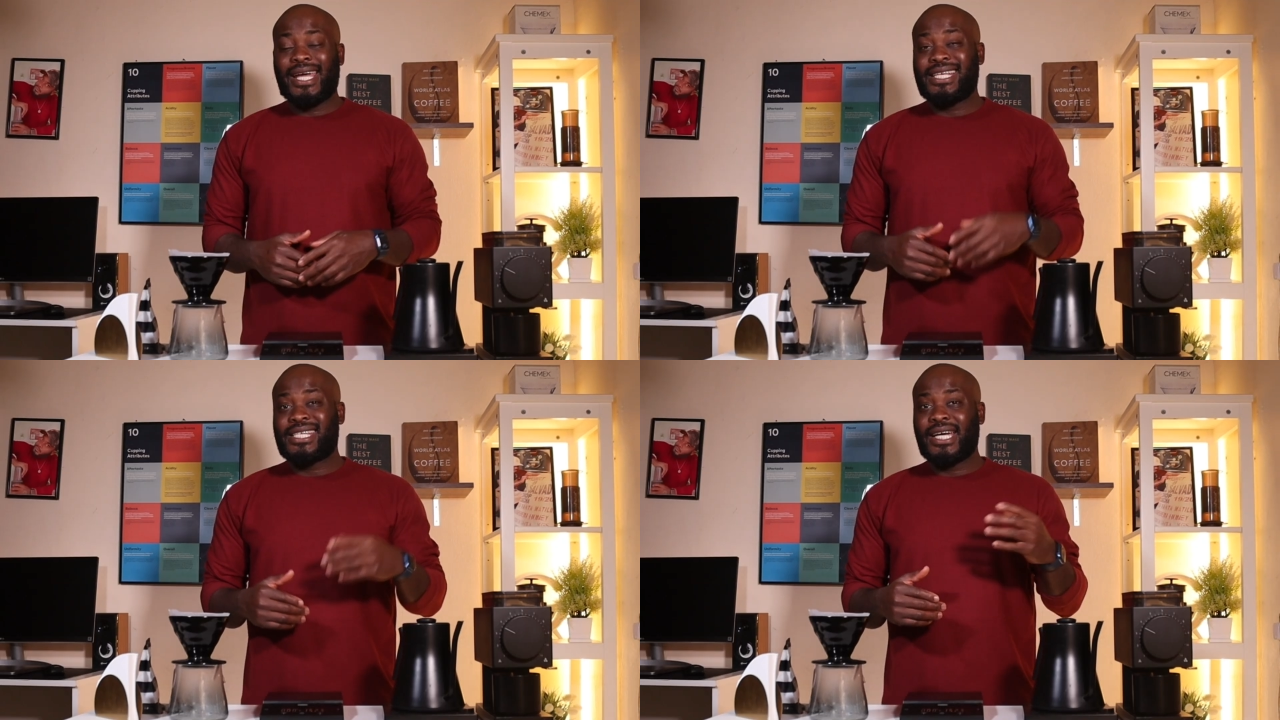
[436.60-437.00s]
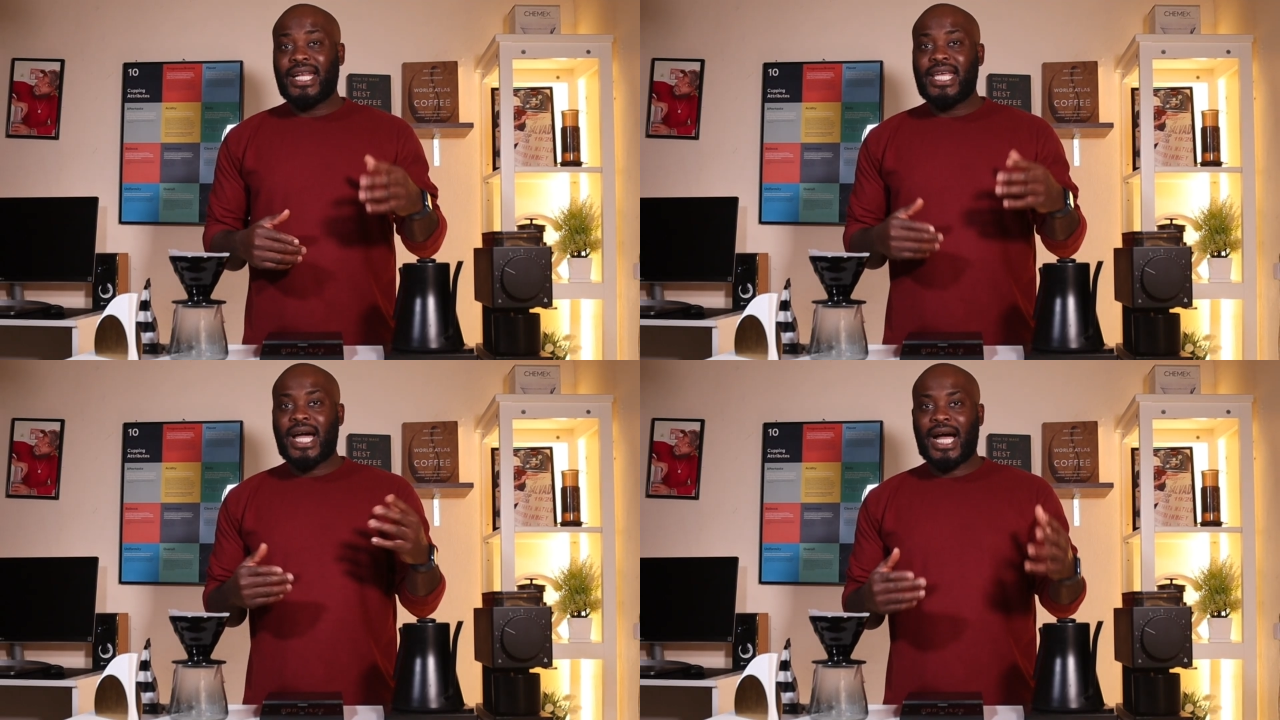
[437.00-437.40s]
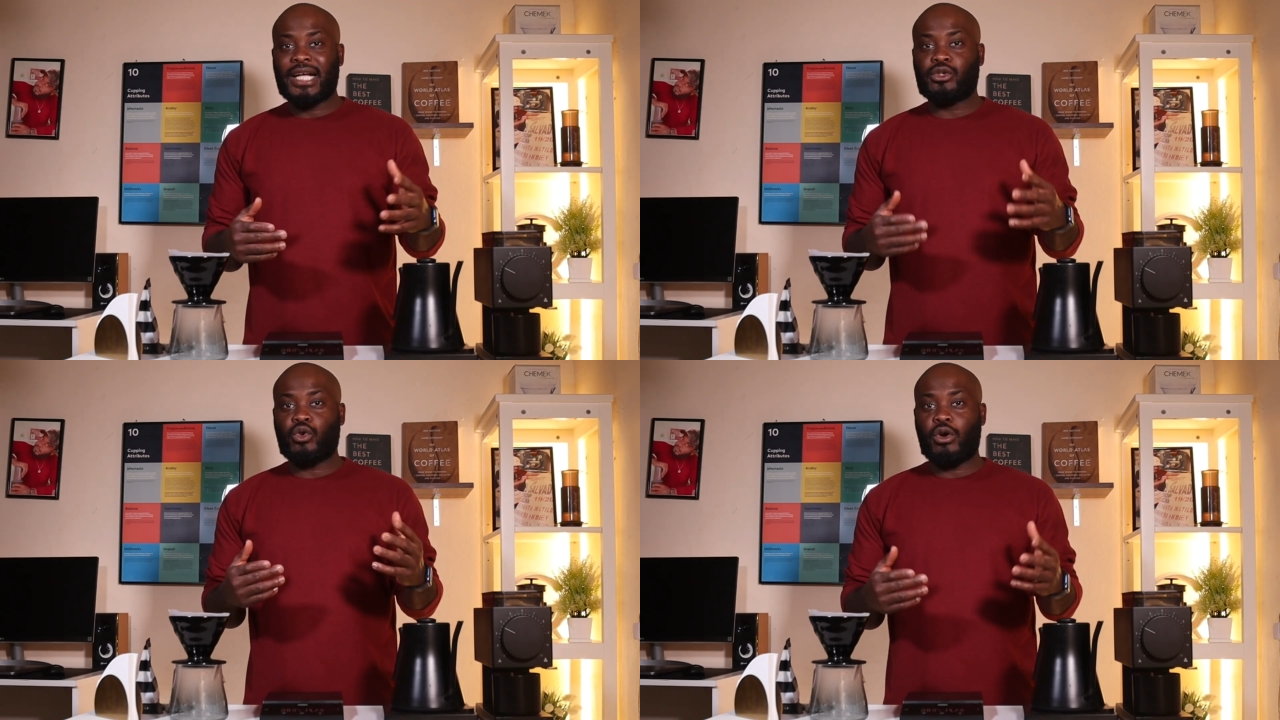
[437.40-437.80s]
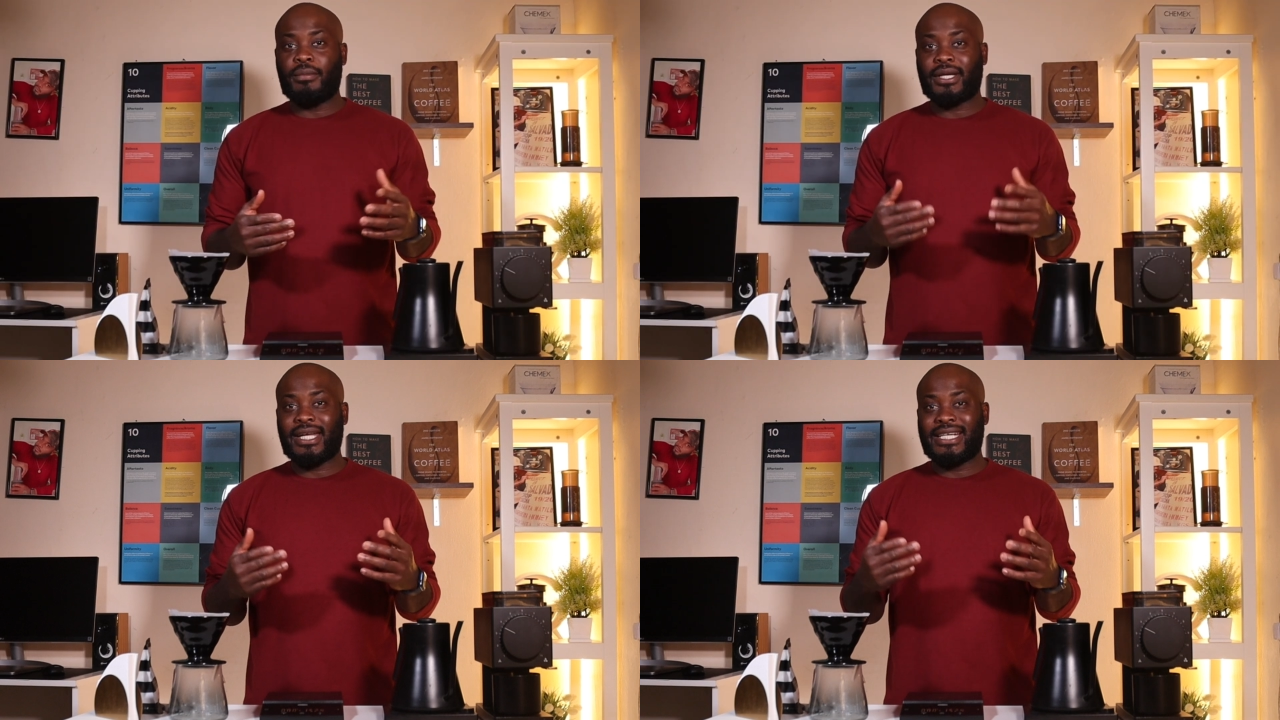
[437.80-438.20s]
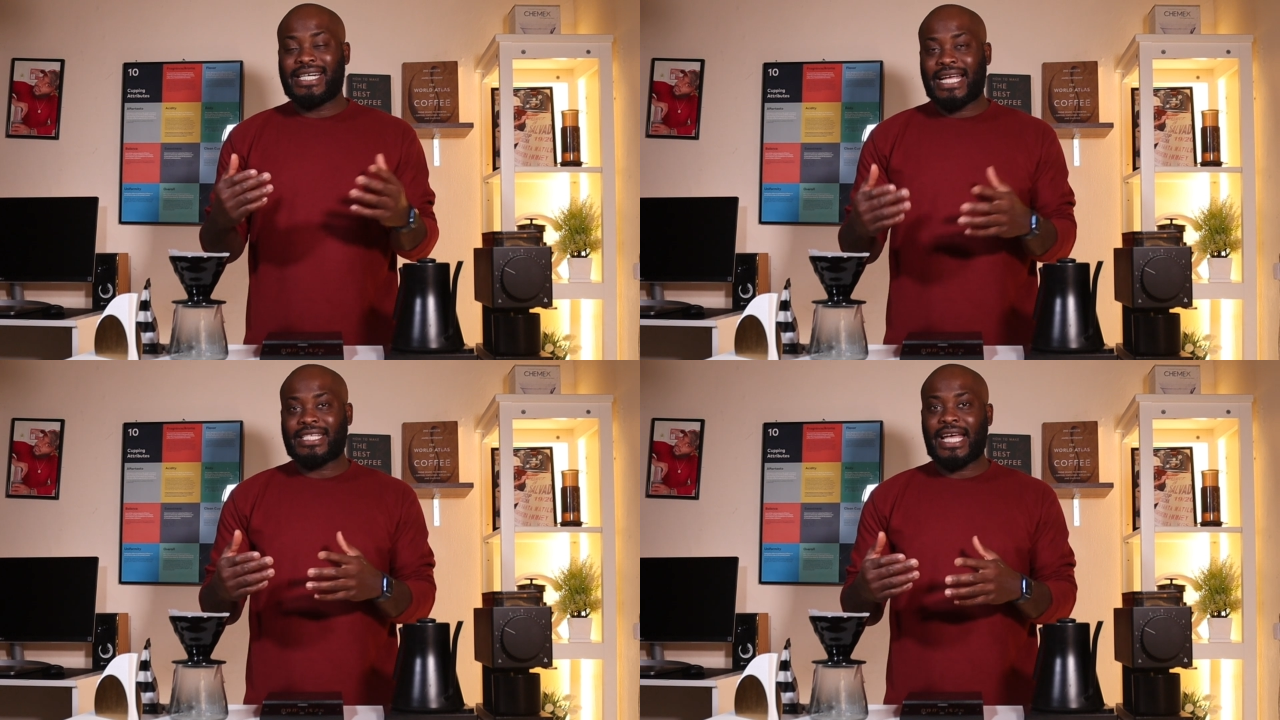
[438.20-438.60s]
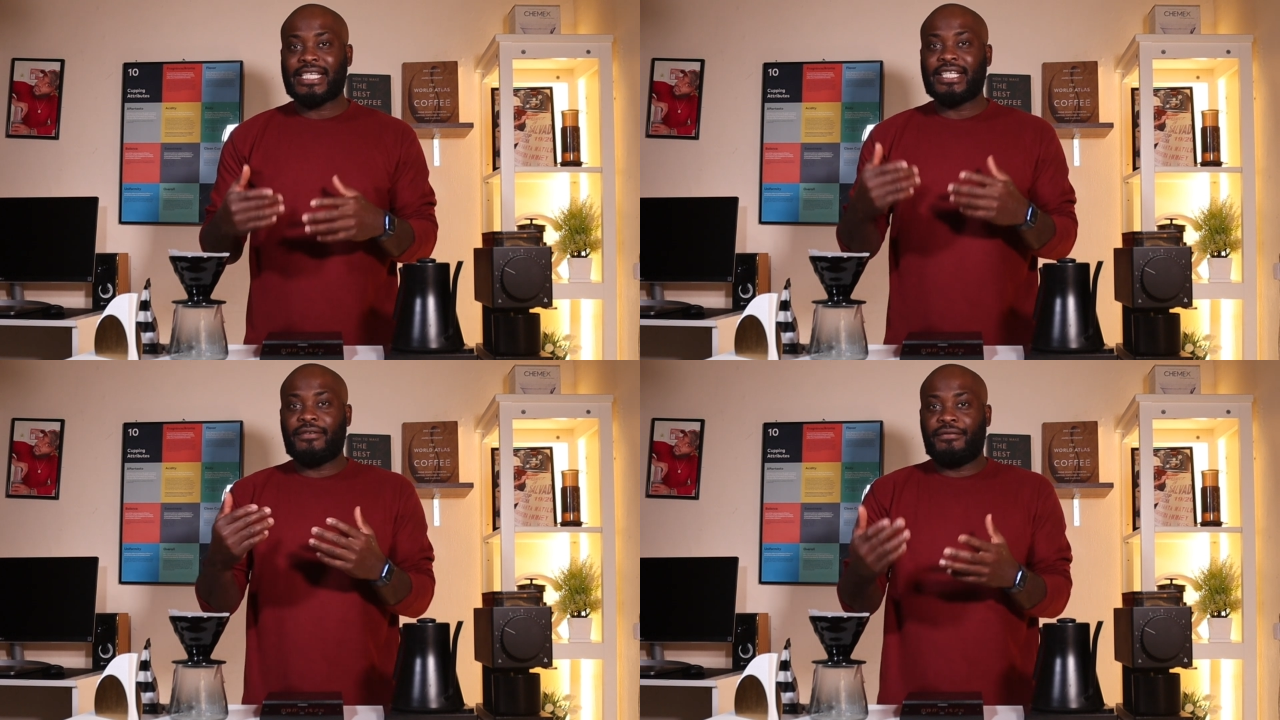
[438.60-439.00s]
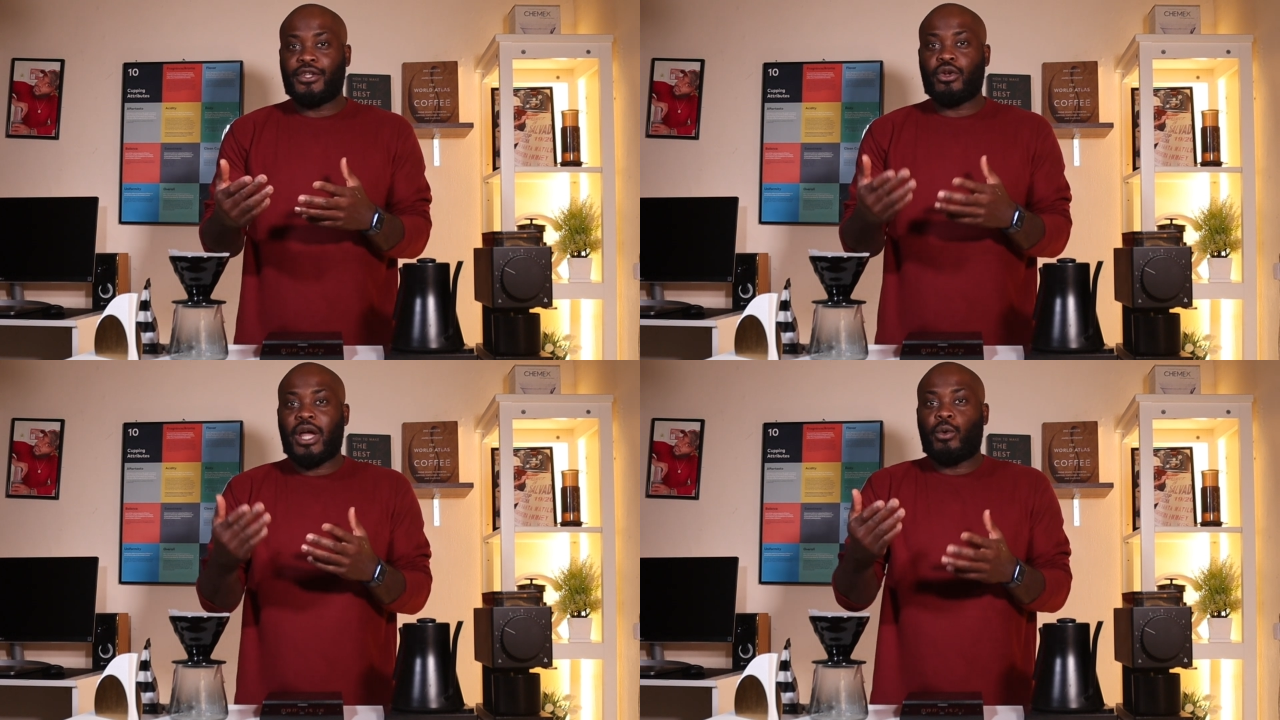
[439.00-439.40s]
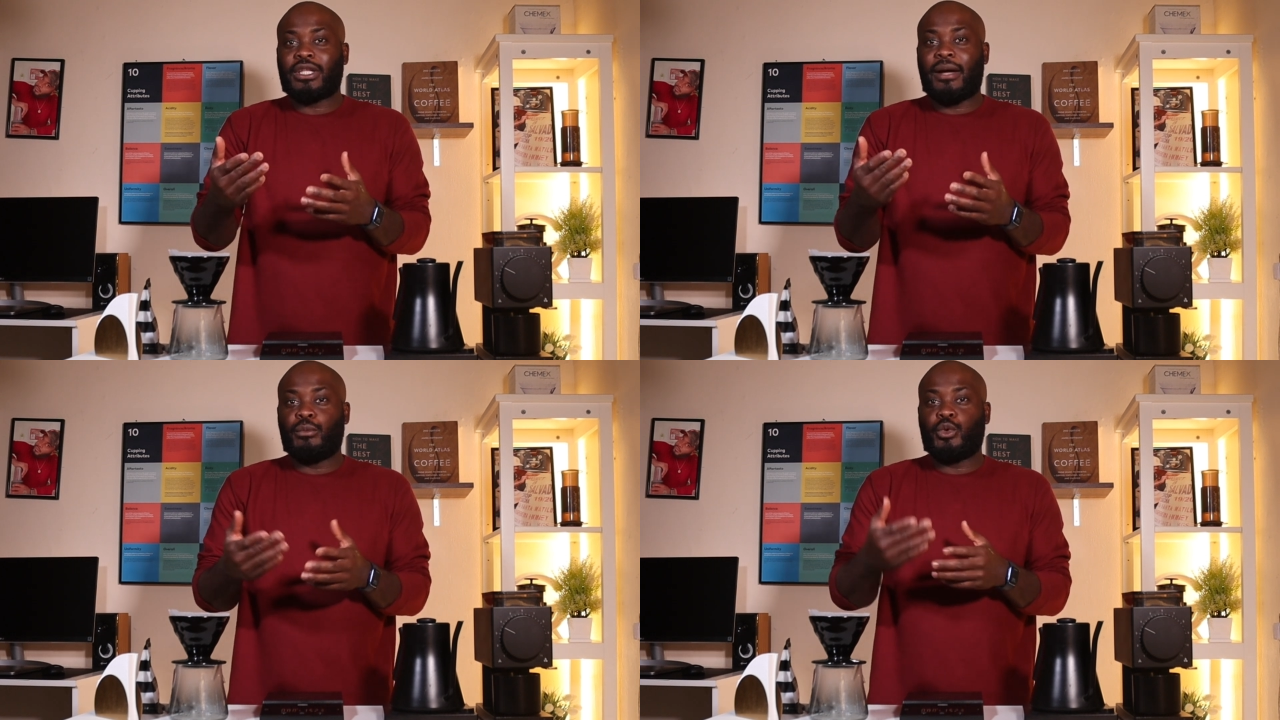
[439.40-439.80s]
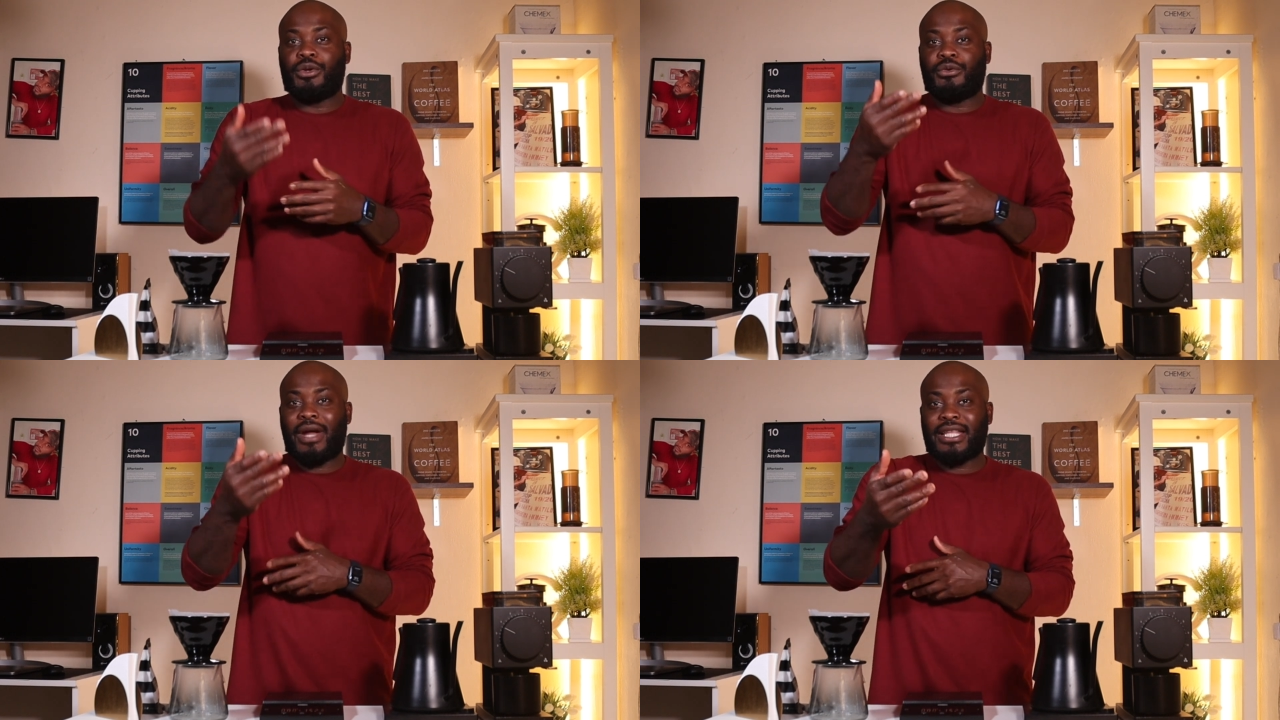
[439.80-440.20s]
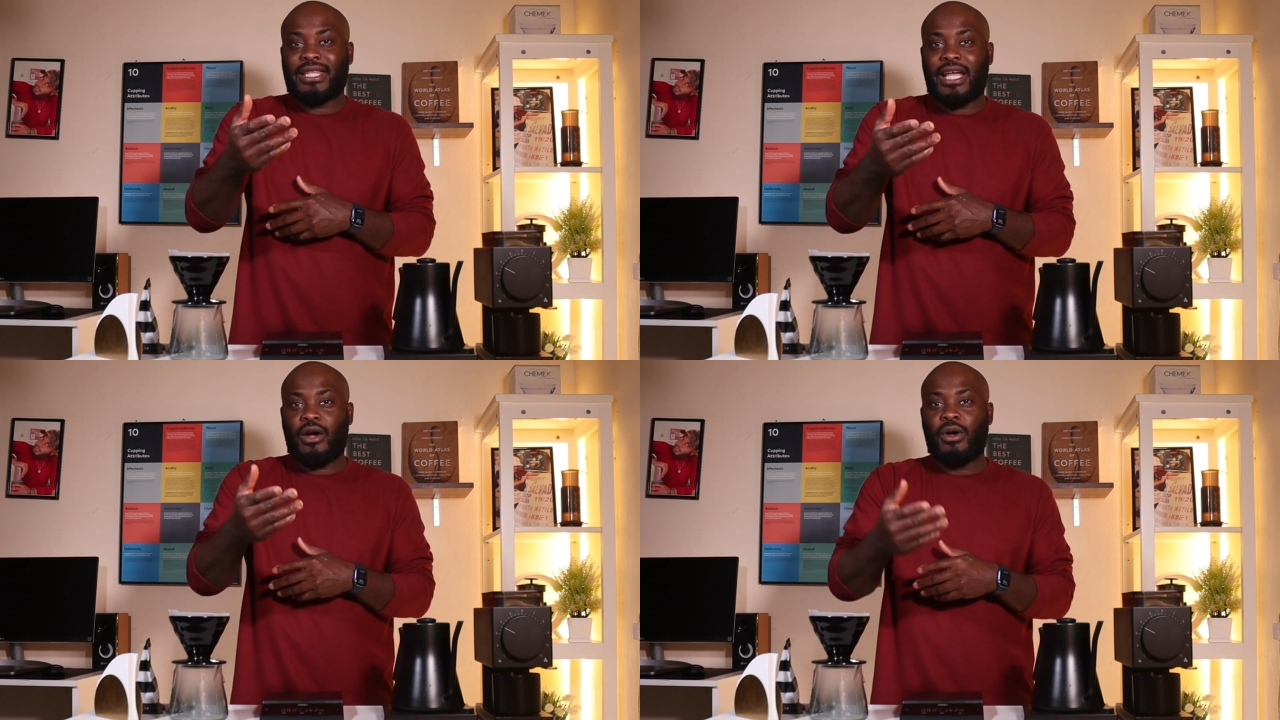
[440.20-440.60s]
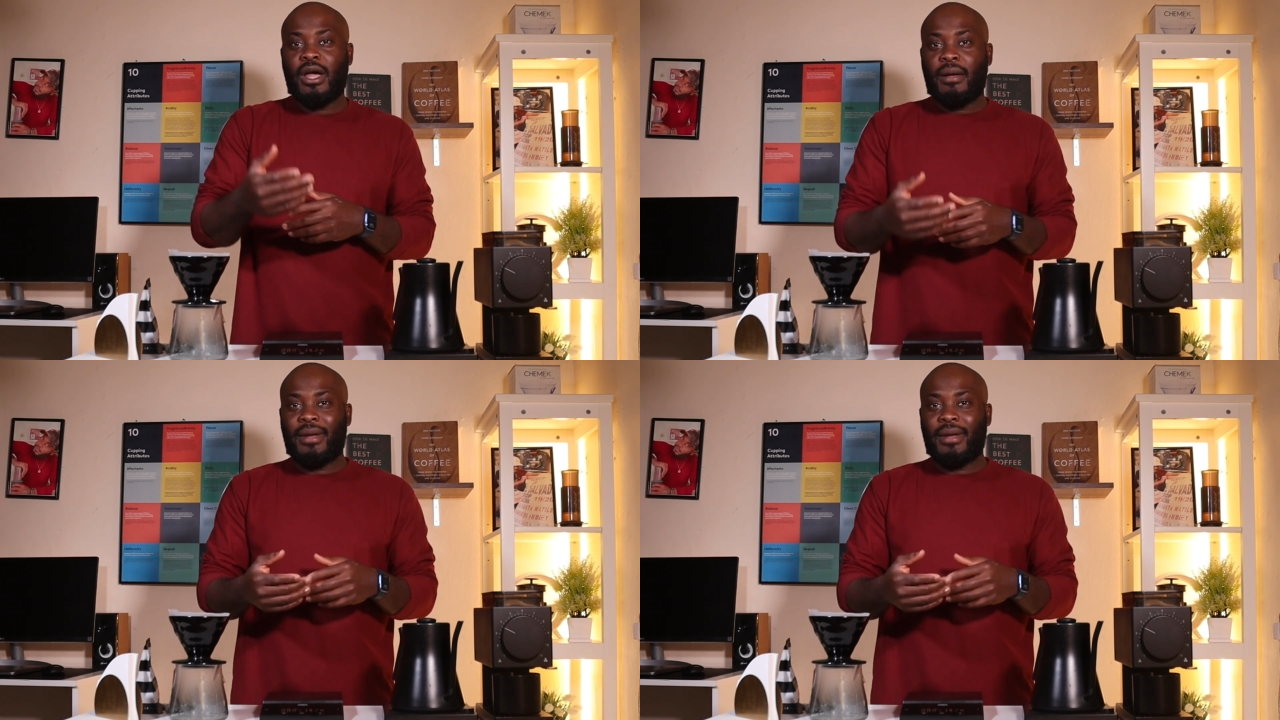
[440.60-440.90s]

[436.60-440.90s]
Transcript: It is really hard to communicate grind size in a video like what I'm doing right now,